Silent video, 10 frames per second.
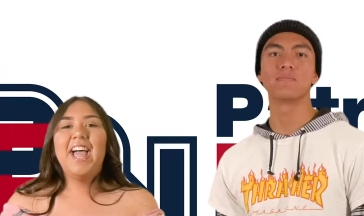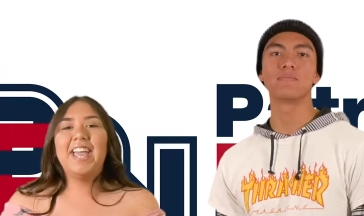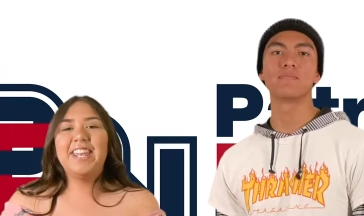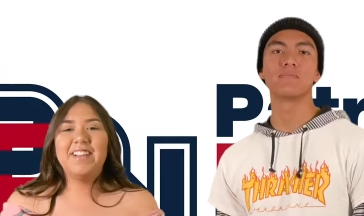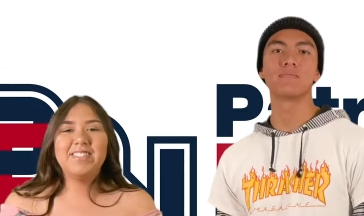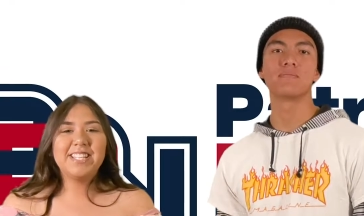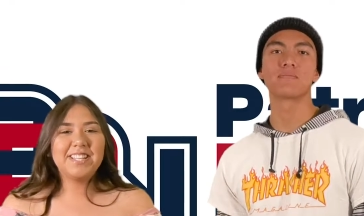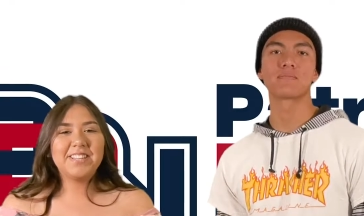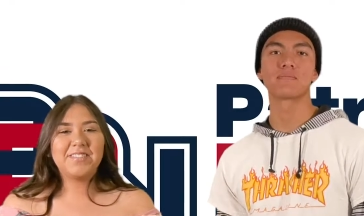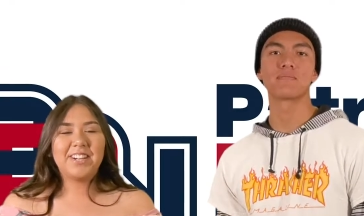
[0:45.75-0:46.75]
Speaker 1: And I'm
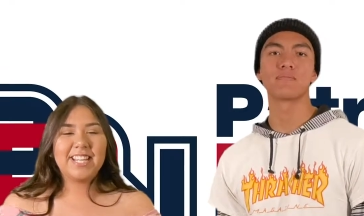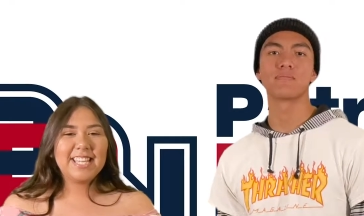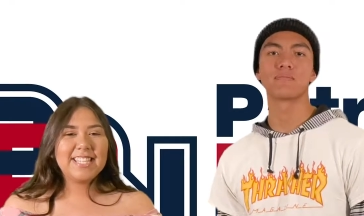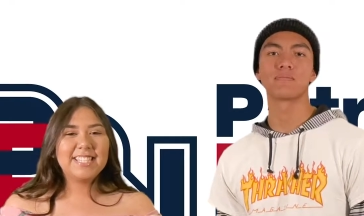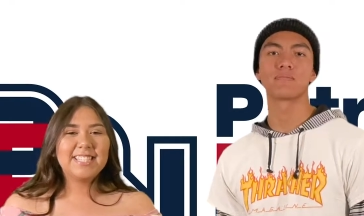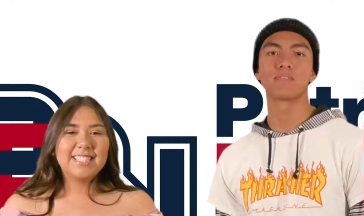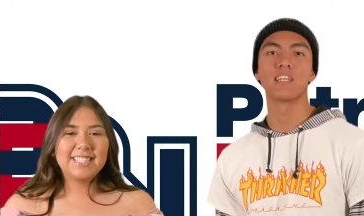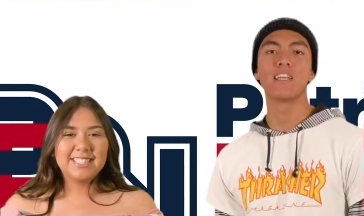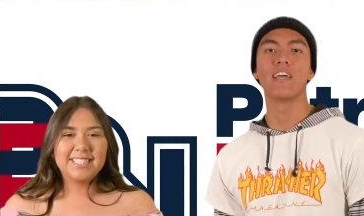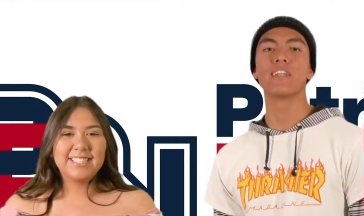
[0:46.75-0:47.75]
Daniela Vargas.
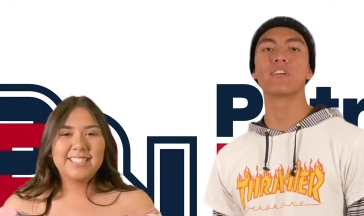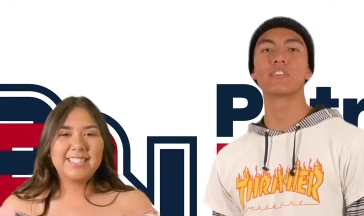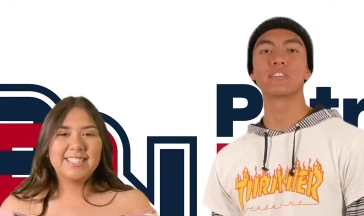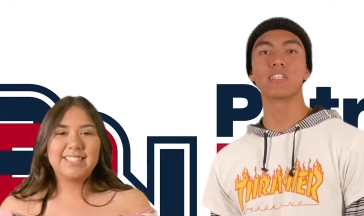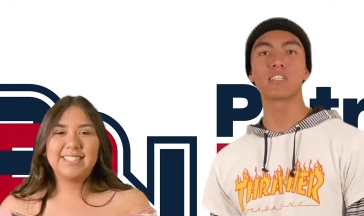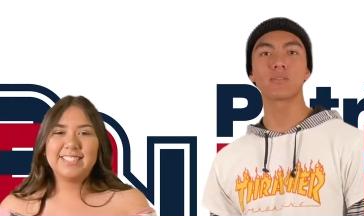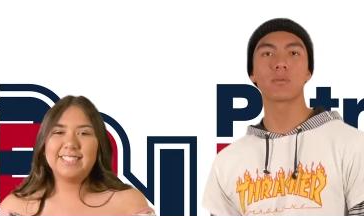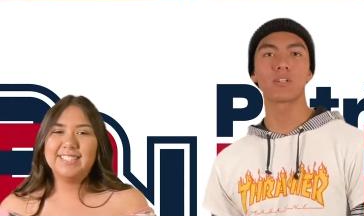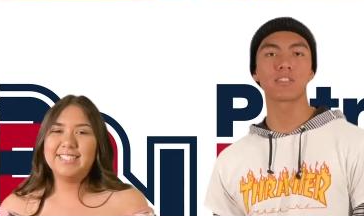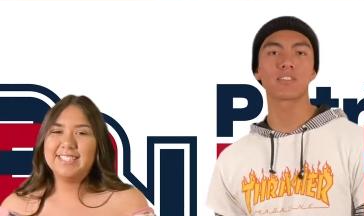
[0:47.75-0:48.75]
Speaker 2: And here is this
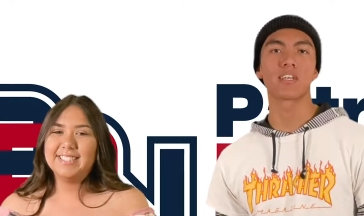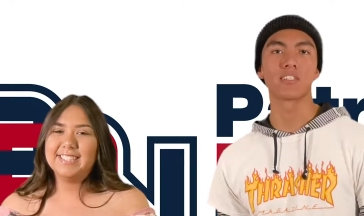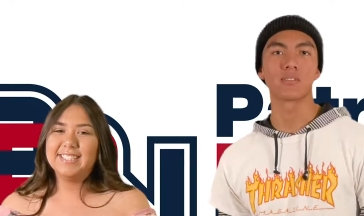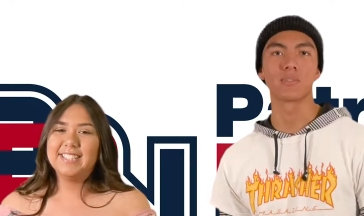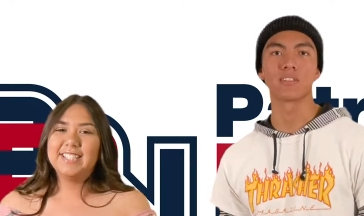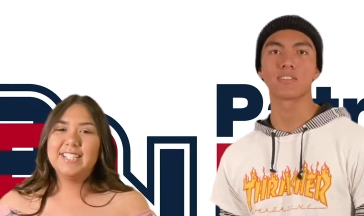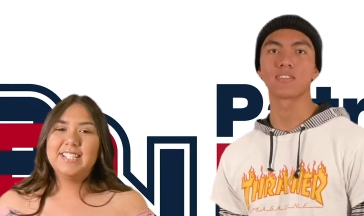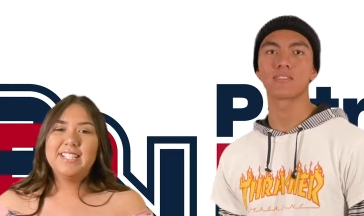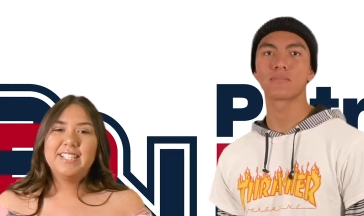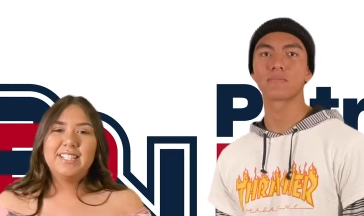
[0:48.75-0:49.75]
morning's announcement.
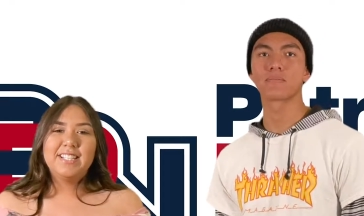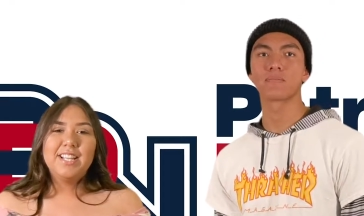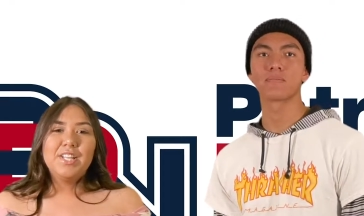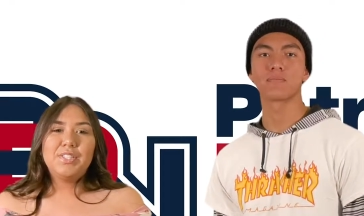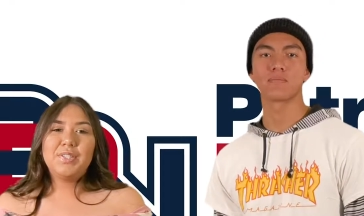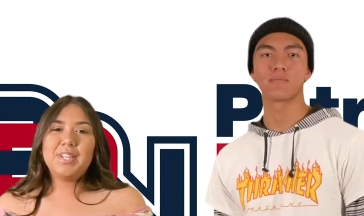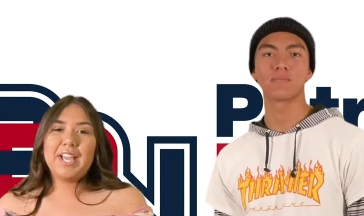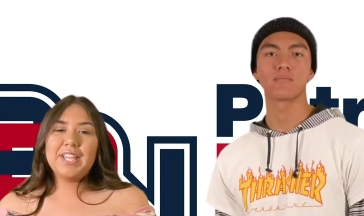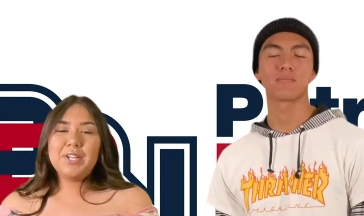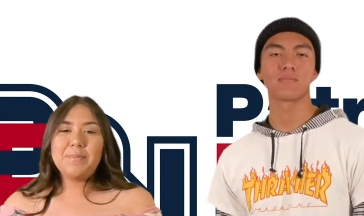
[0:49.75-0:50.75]

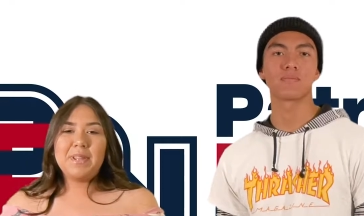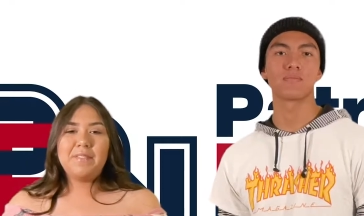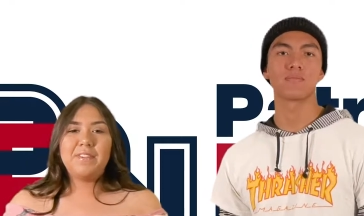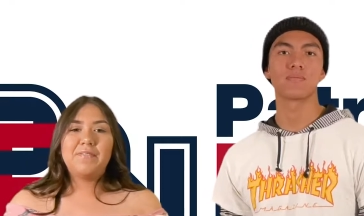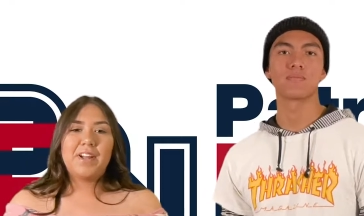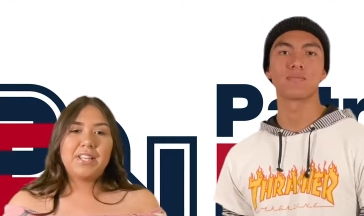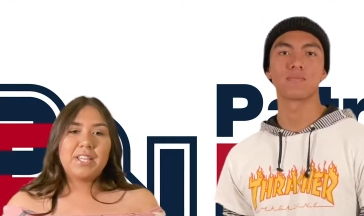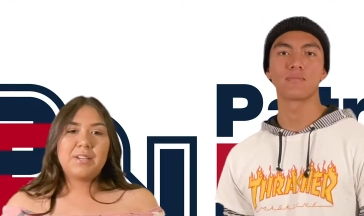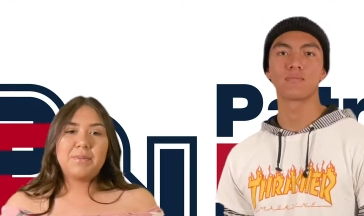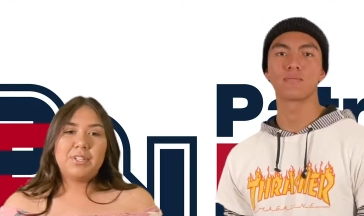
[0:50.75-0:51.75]
Speaker 1: Tonight, your Menifee Valley
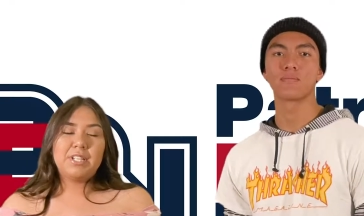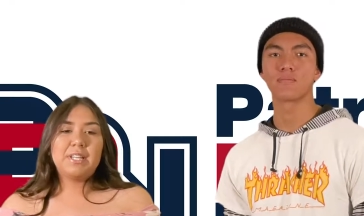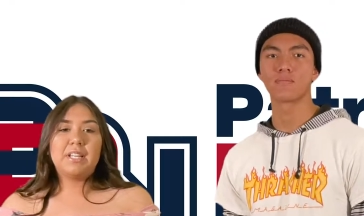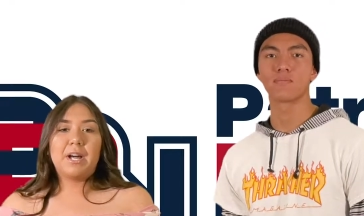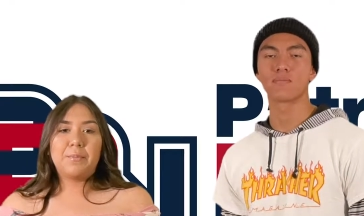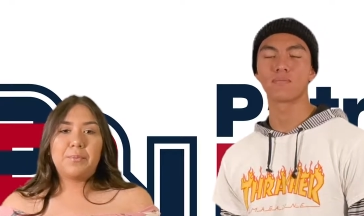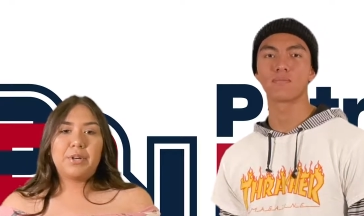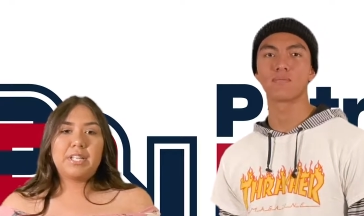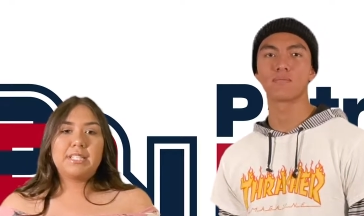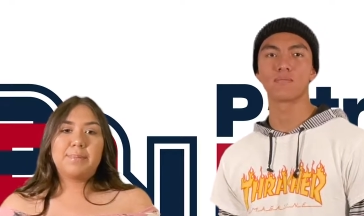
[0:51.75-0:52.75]
Community Cup
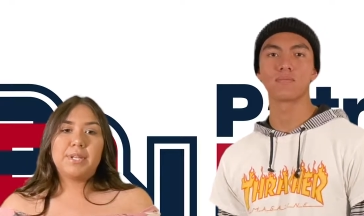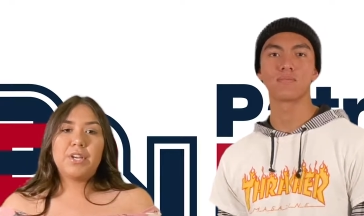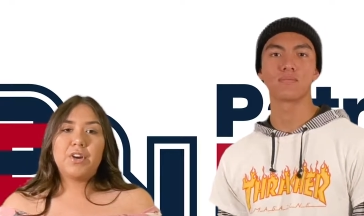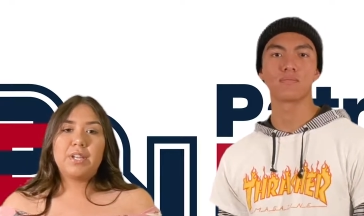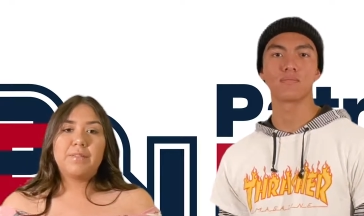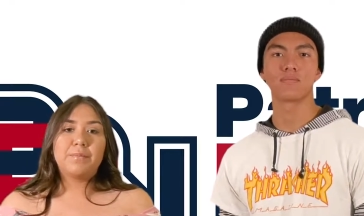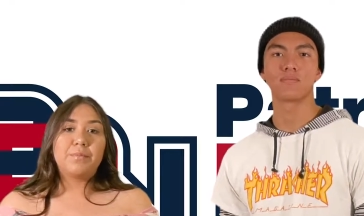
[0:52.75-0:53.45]
Board is putting on a